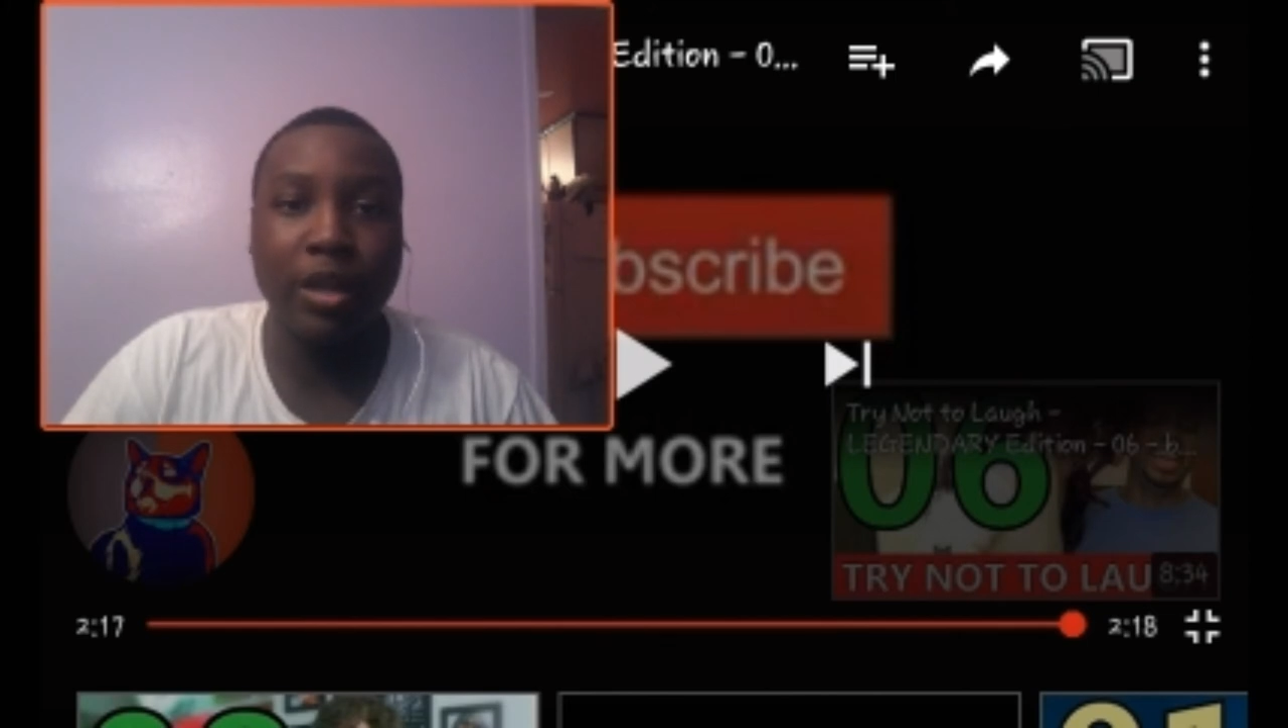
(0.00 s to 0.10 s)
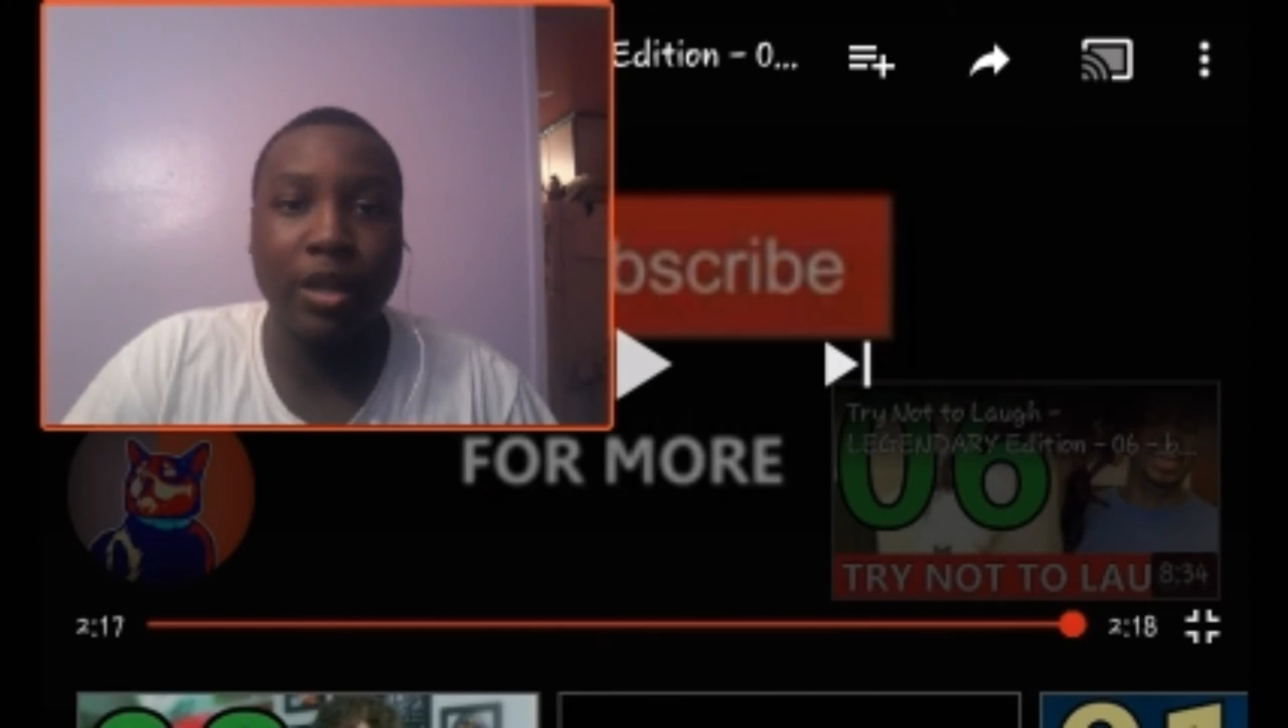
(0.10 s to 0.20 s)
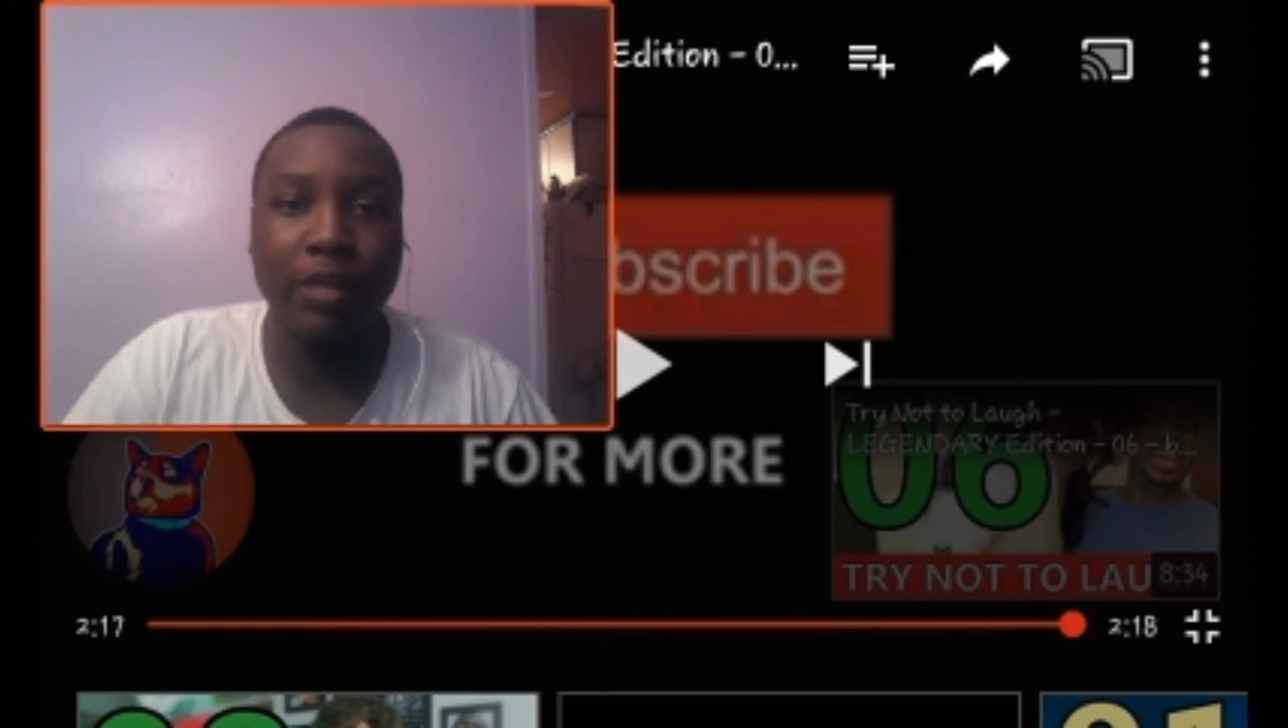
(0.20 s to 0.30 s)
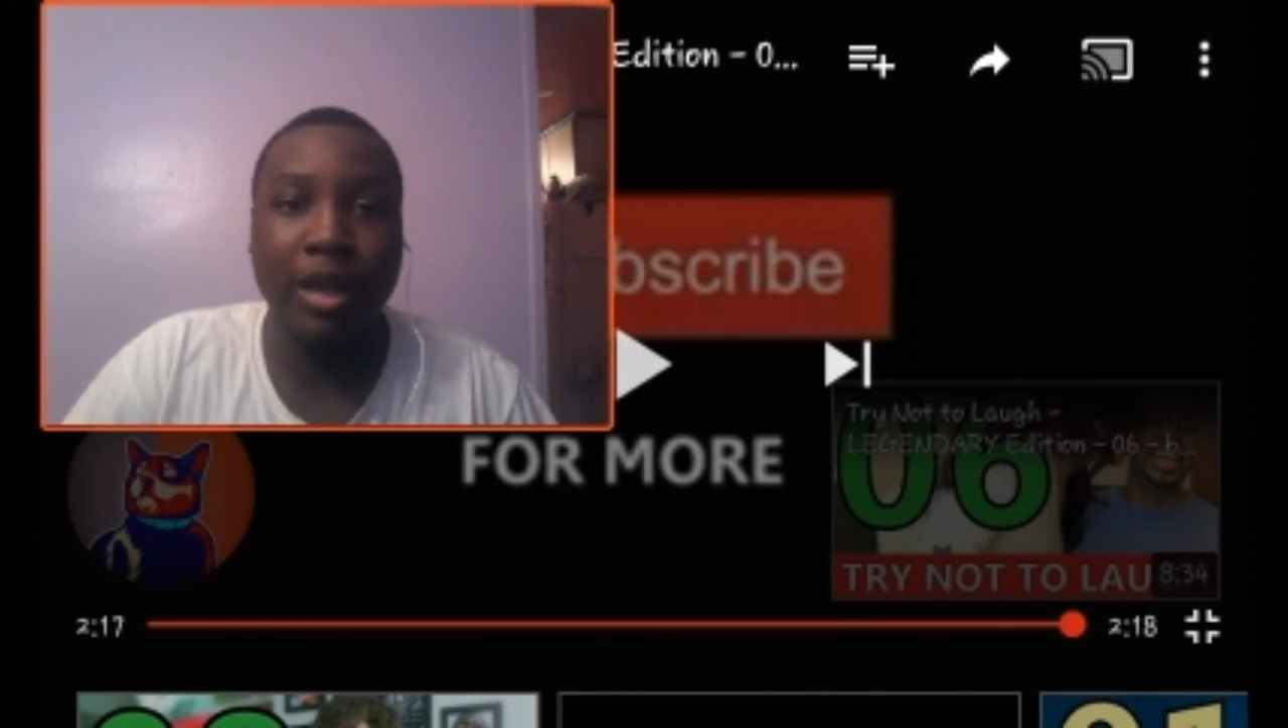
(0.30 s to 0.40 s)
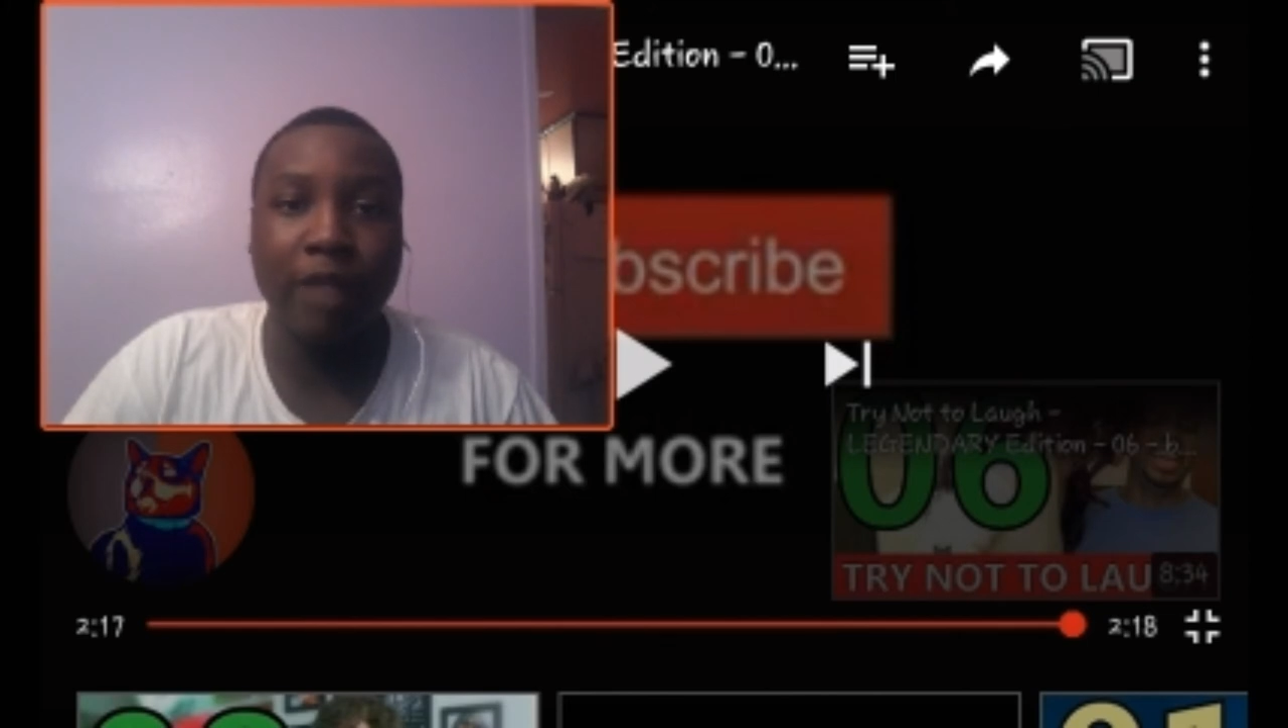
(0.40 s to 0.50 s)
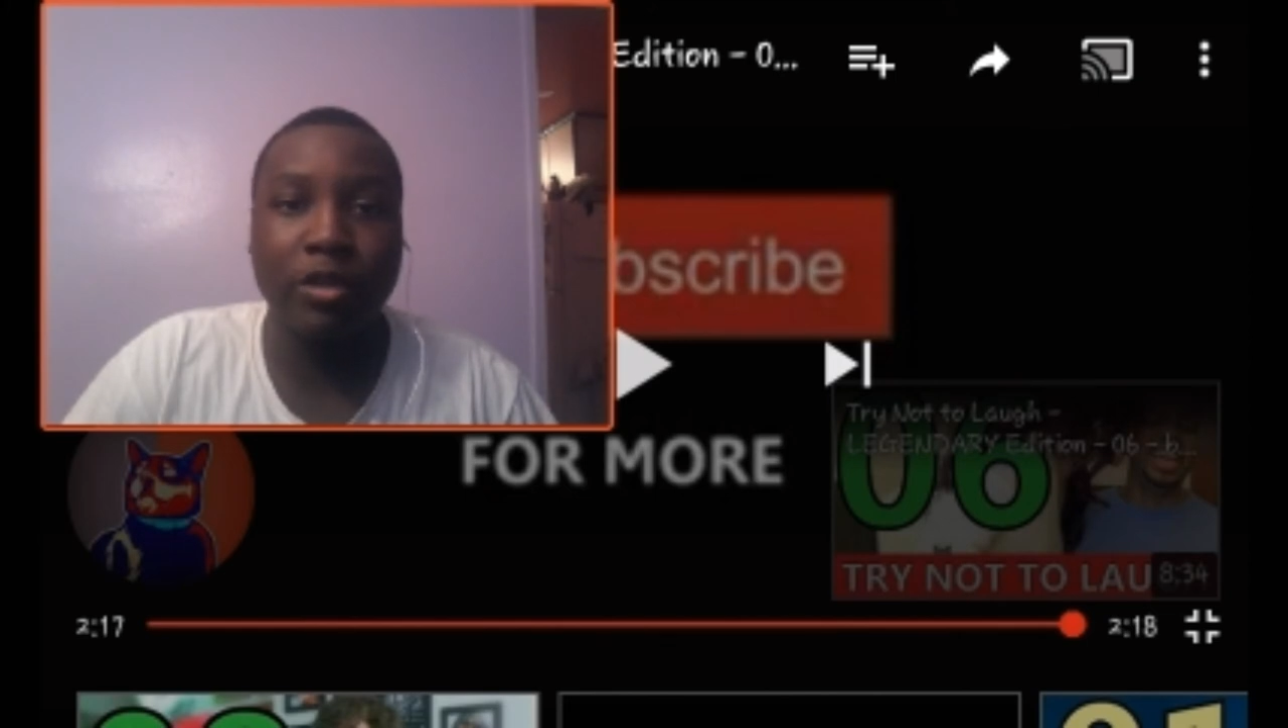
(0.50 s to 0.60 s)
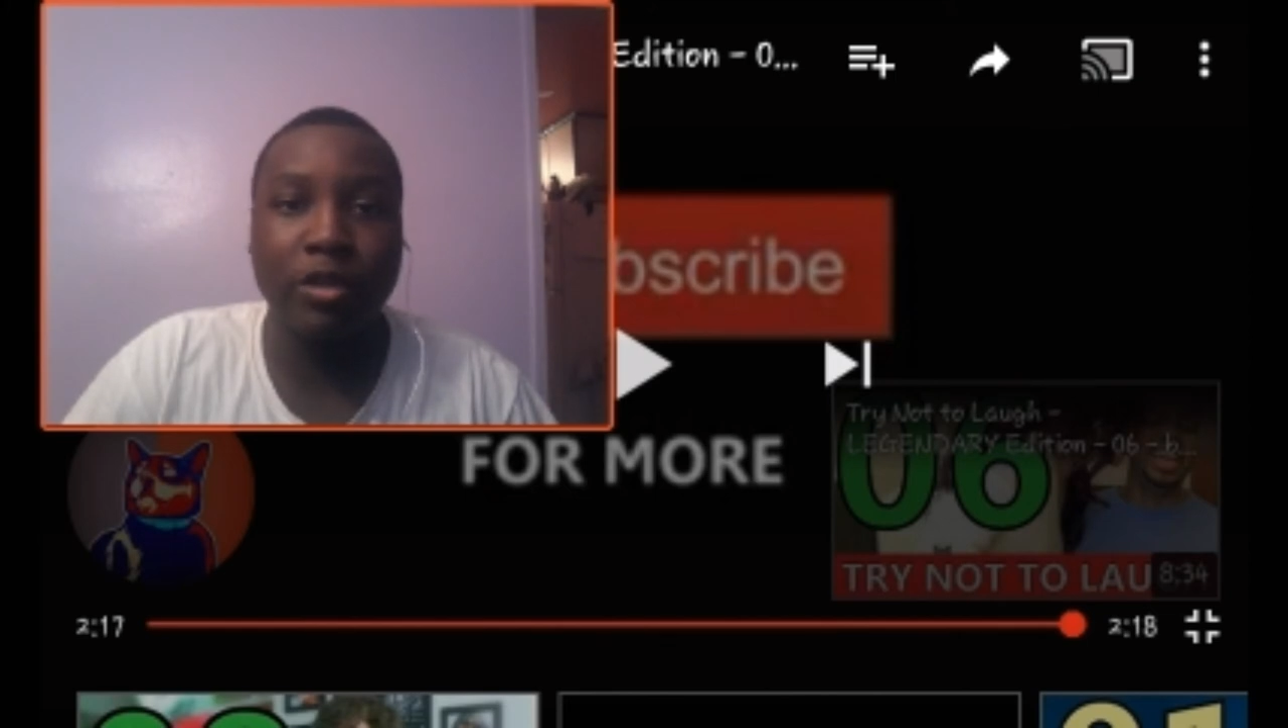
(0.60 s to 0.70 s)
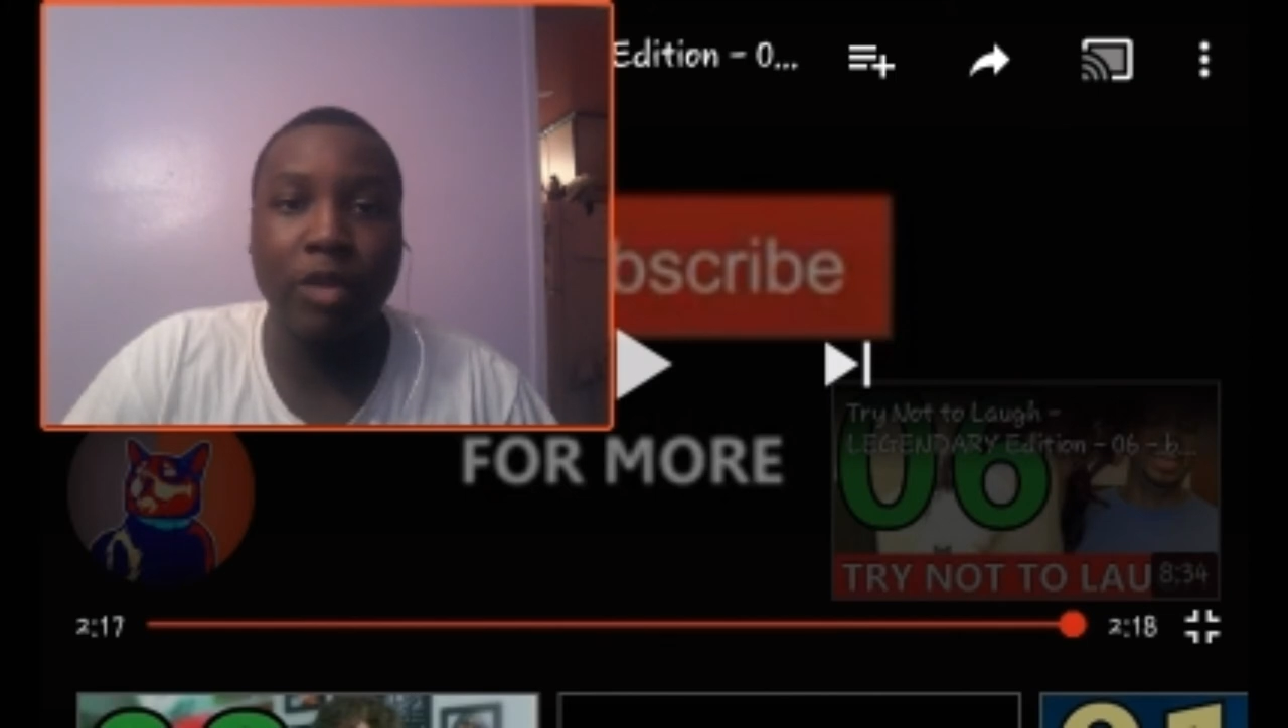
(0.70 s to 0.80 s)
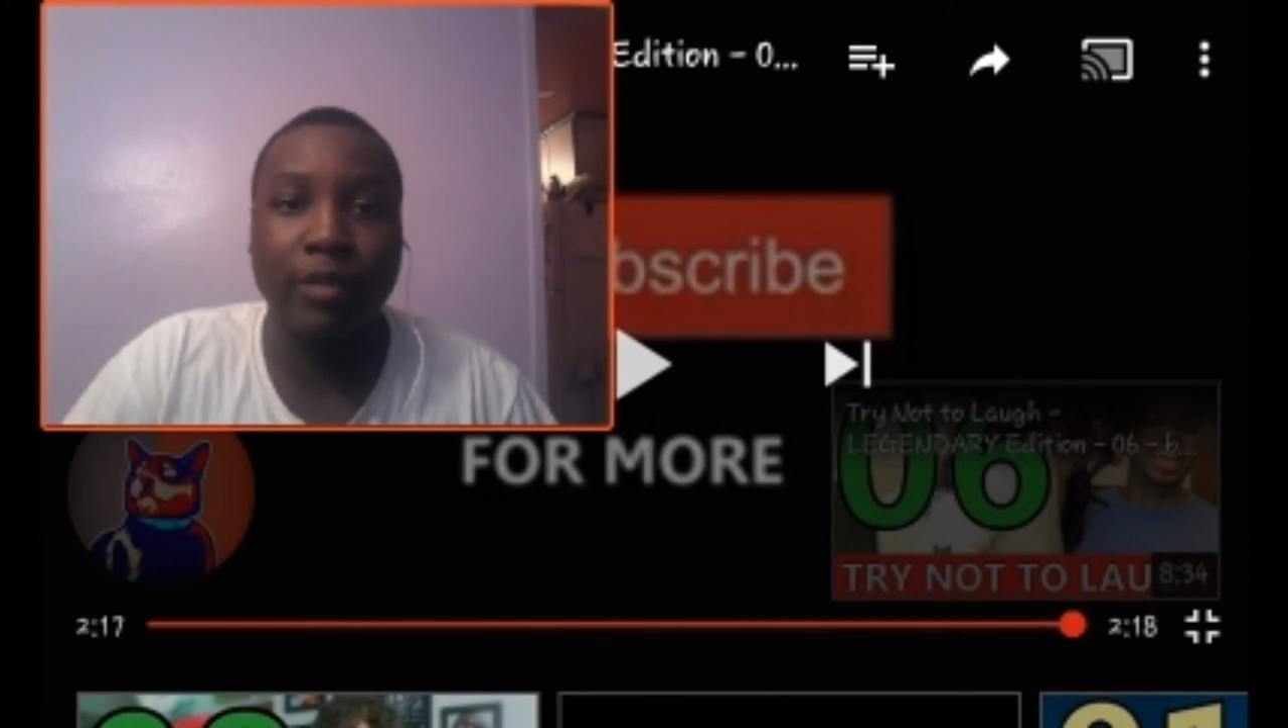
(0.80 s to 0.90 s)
and everything I have to do.